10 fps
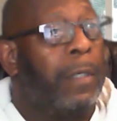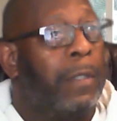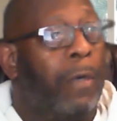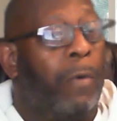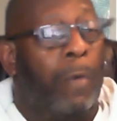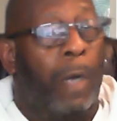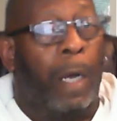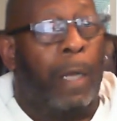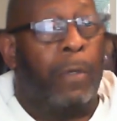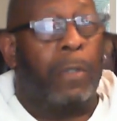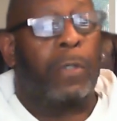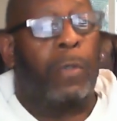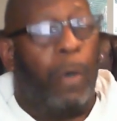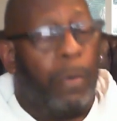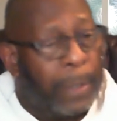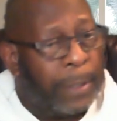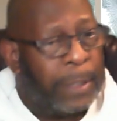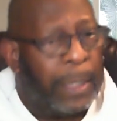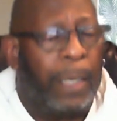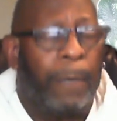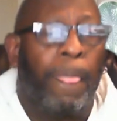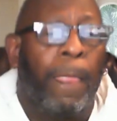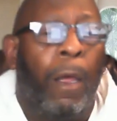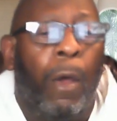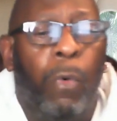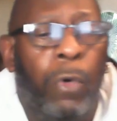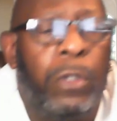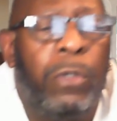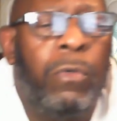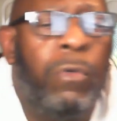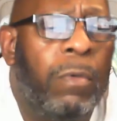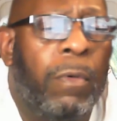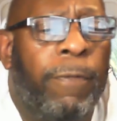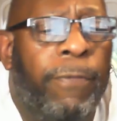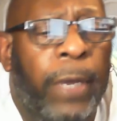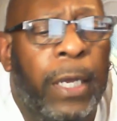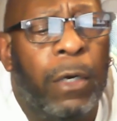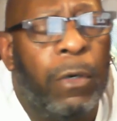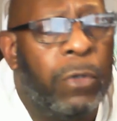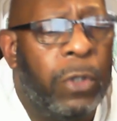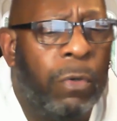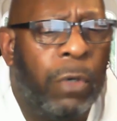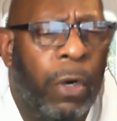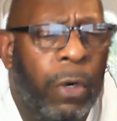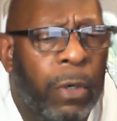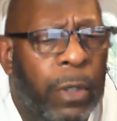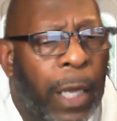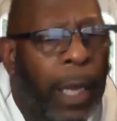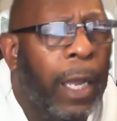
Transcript: You know, uh, there's a quote that said, when you fail, you learn.